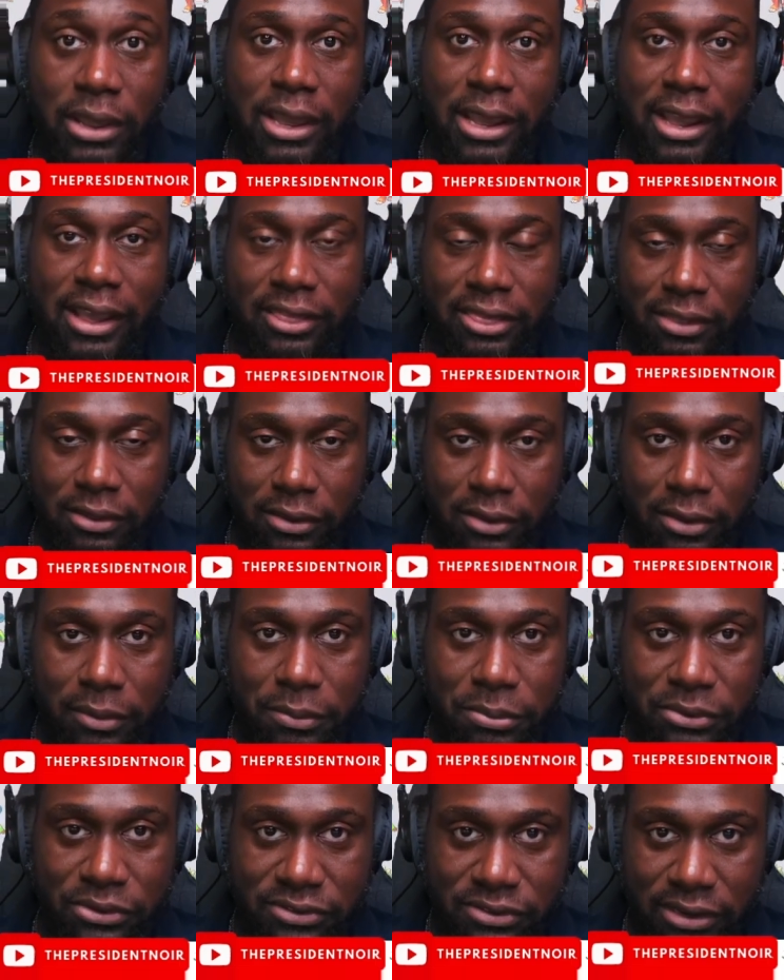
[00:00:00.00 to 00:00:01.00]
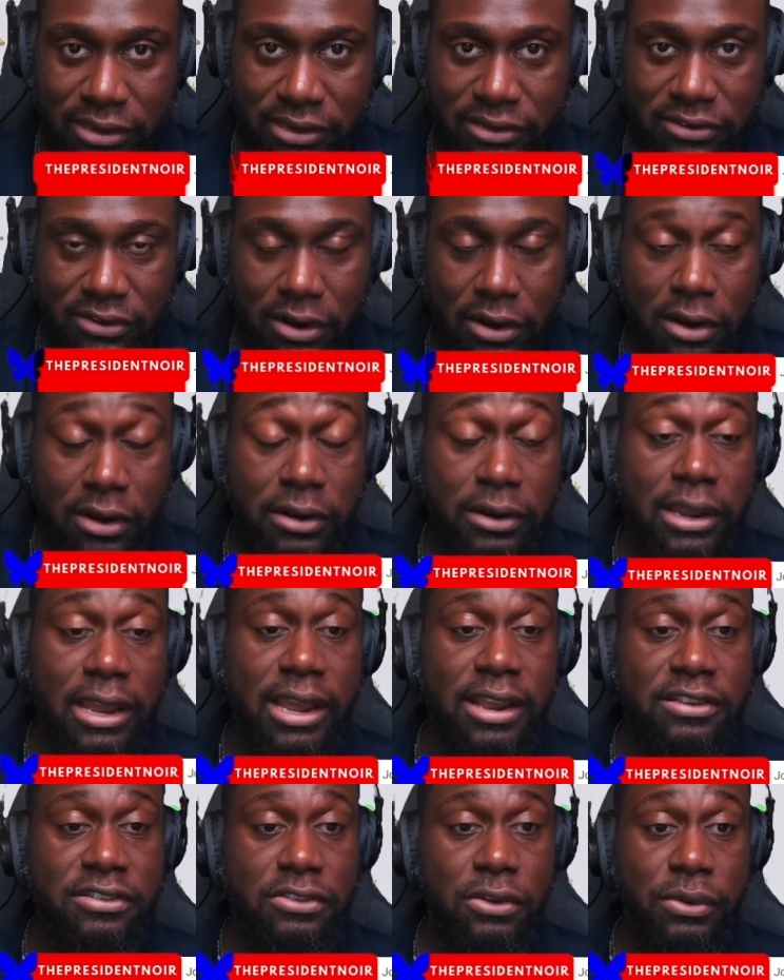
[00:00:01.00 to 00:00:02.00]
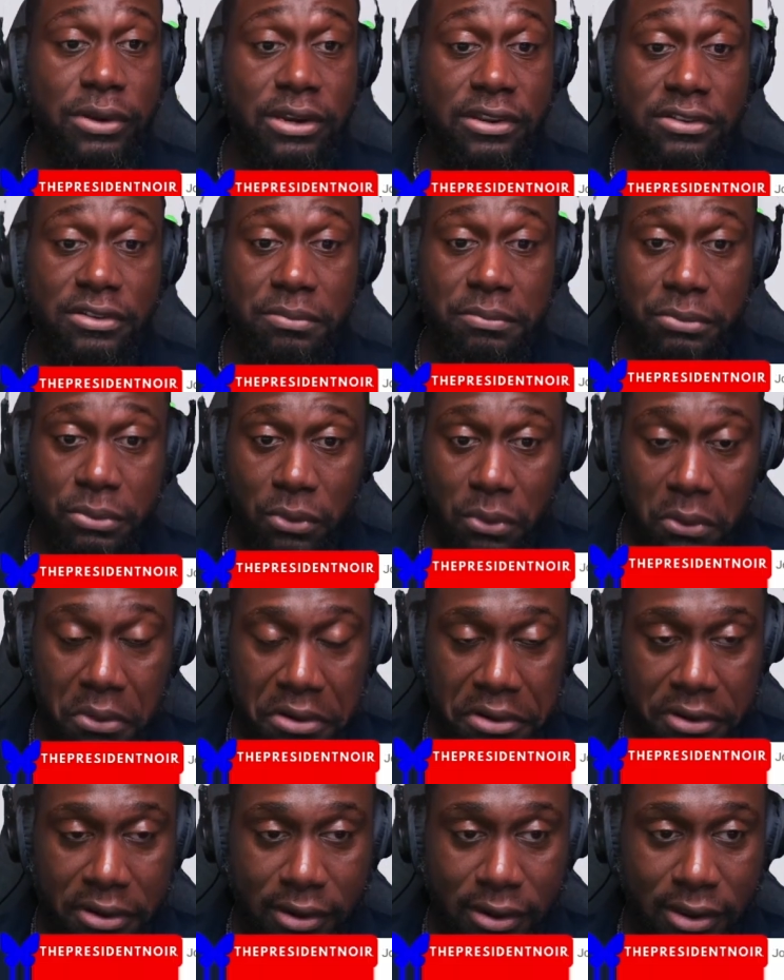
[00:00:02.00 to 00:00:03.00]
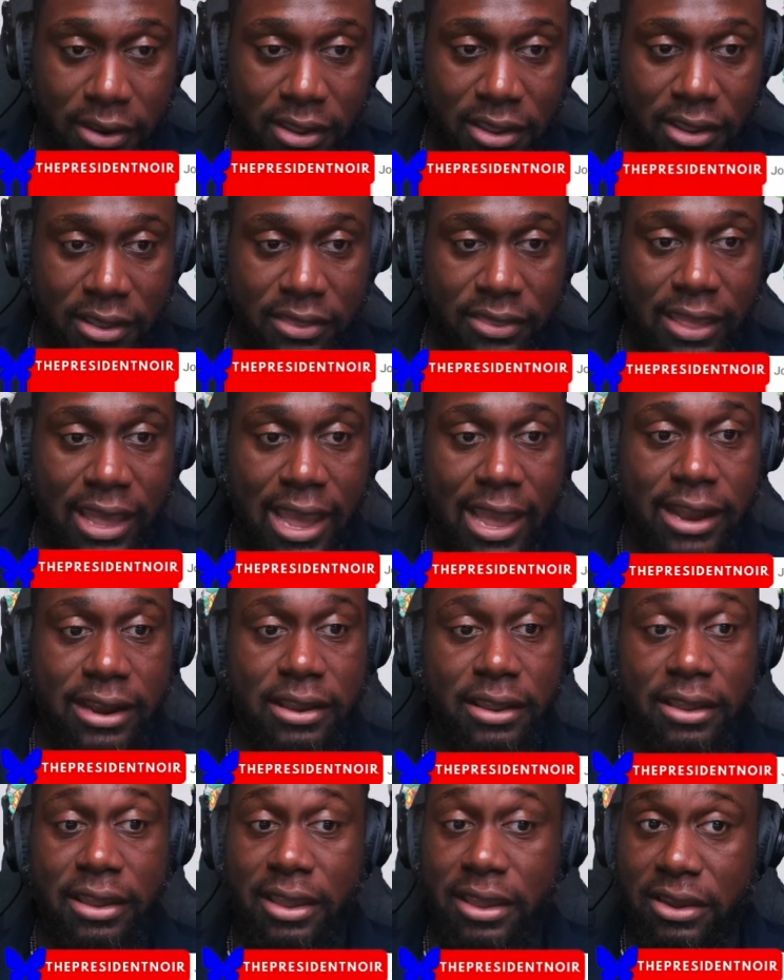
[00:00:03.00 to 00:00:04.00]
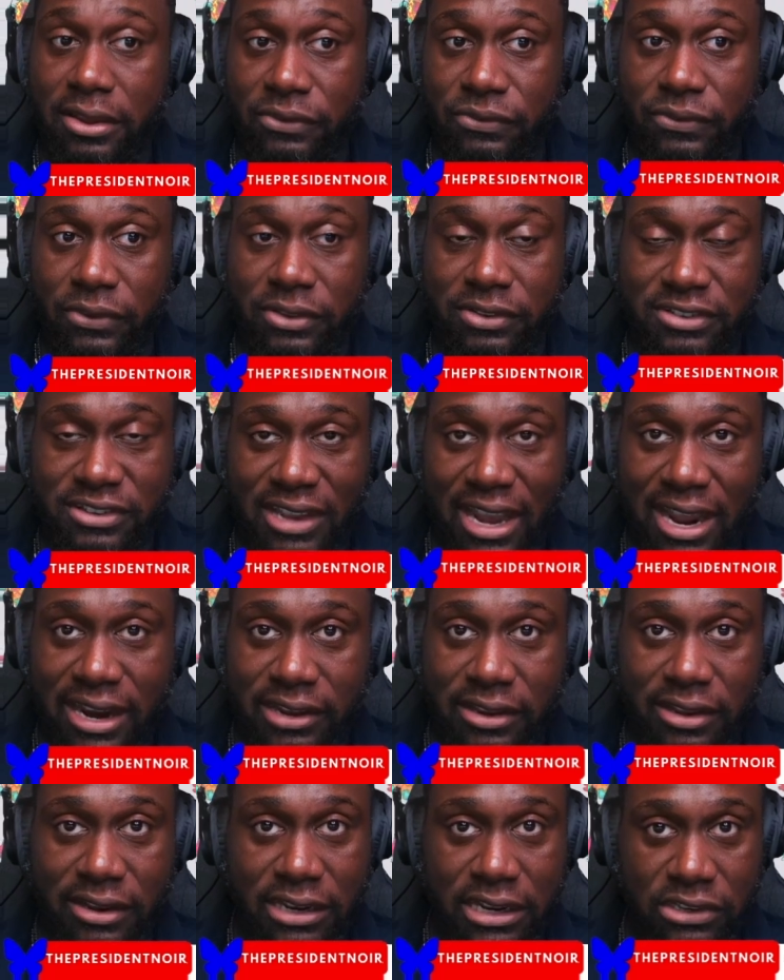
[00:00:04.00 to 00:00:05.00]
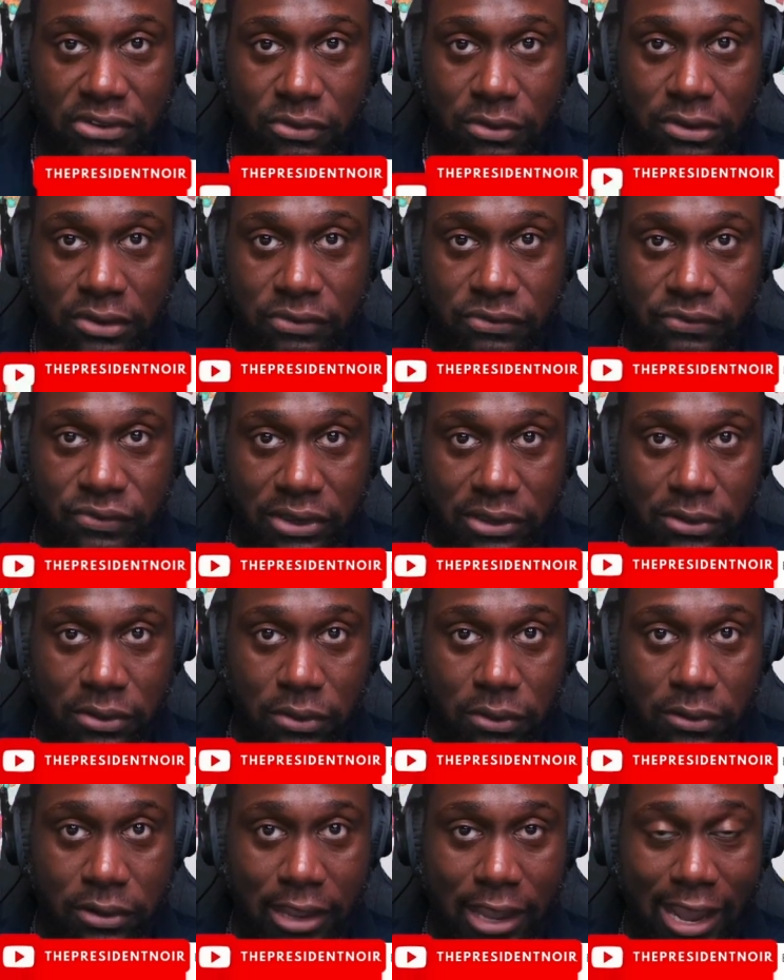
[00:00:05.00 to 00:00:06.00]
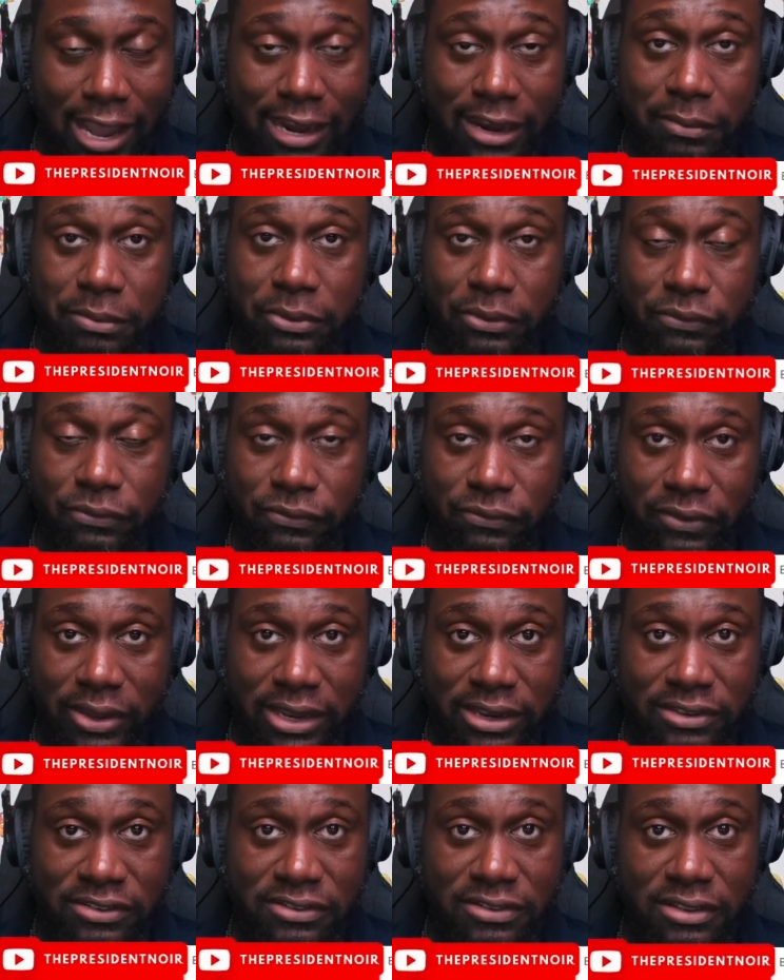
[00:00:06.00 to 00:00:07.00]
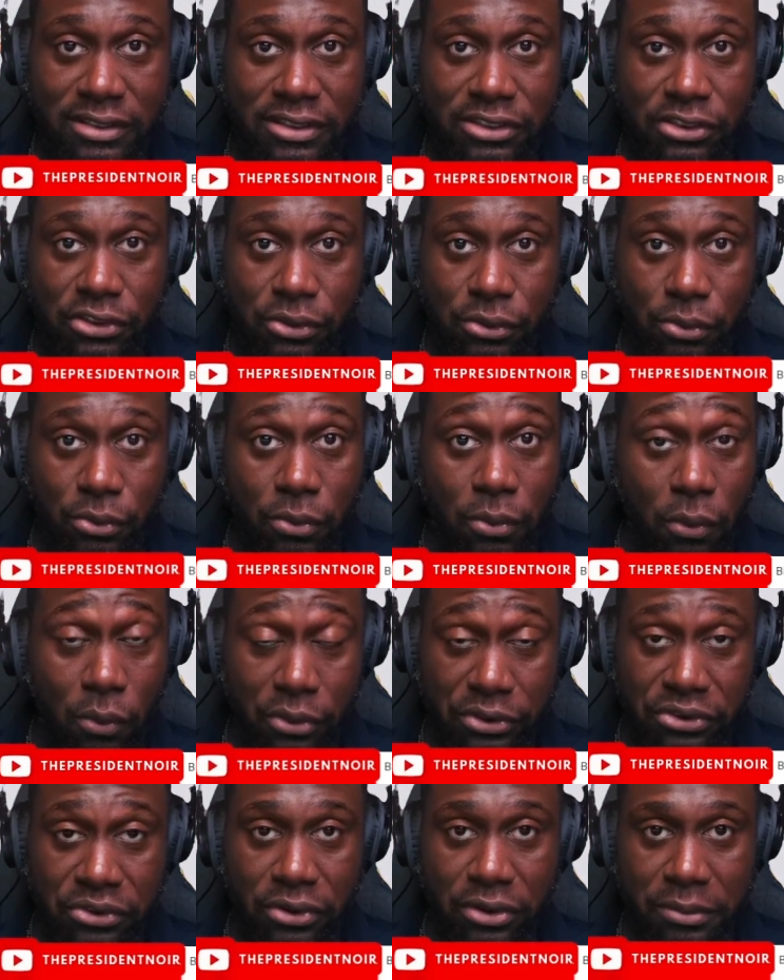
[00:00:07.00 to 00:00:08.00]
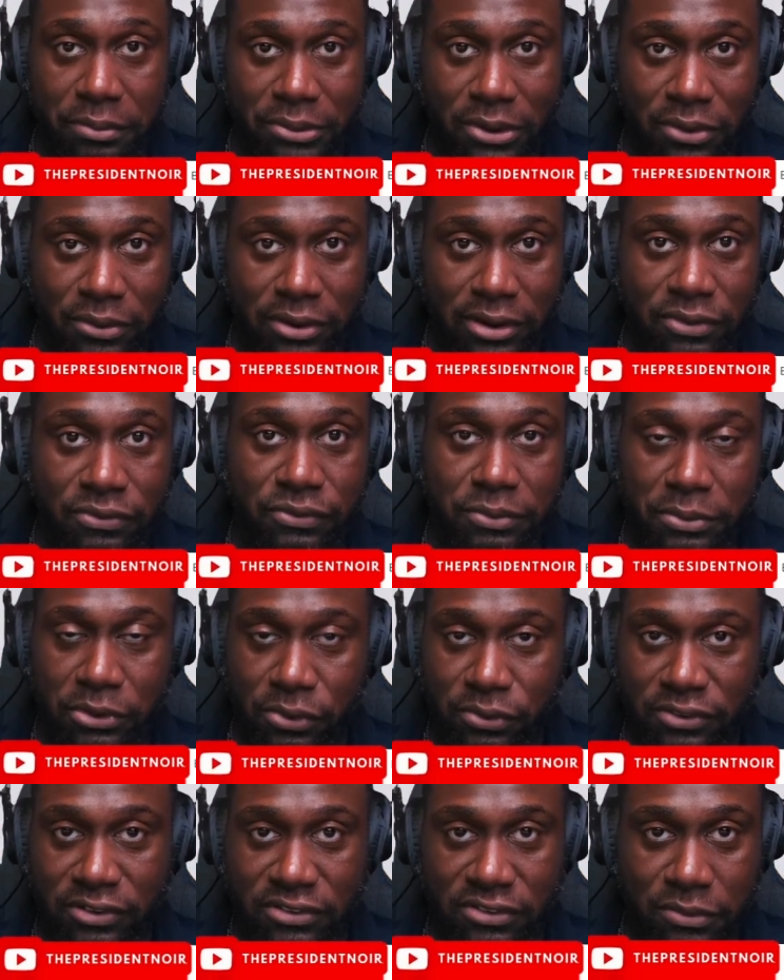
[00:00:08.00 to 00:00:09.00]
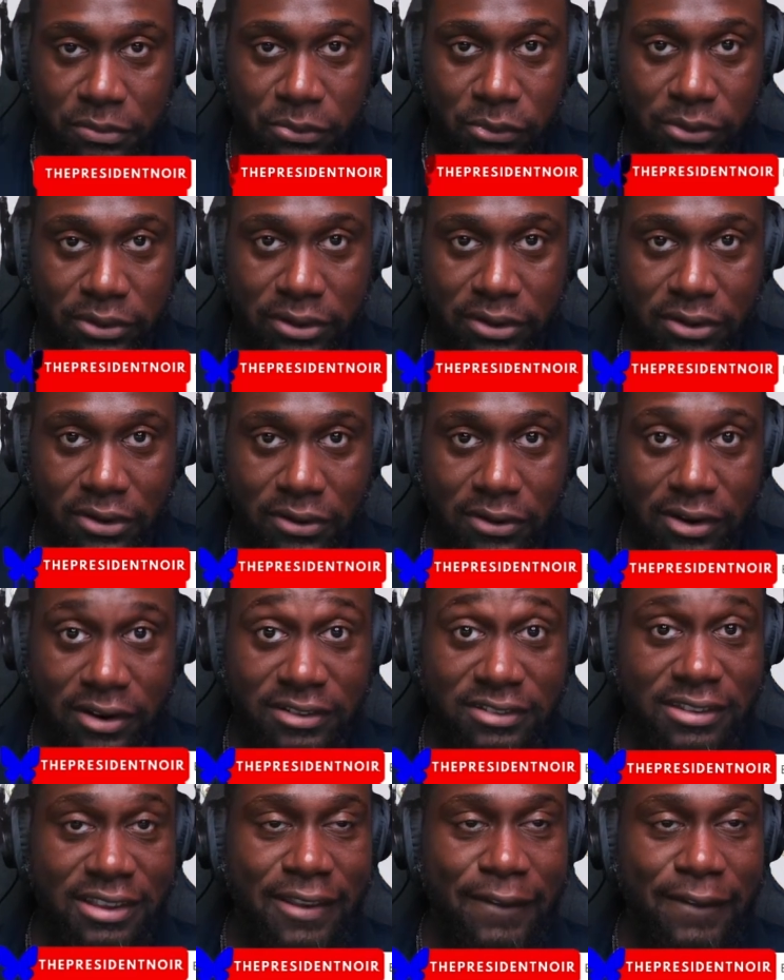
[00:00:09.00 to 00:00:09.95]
in the preceding turn. And so it is important that if Psyduck is on the field and it prevents you or your opponent from using supporter cards,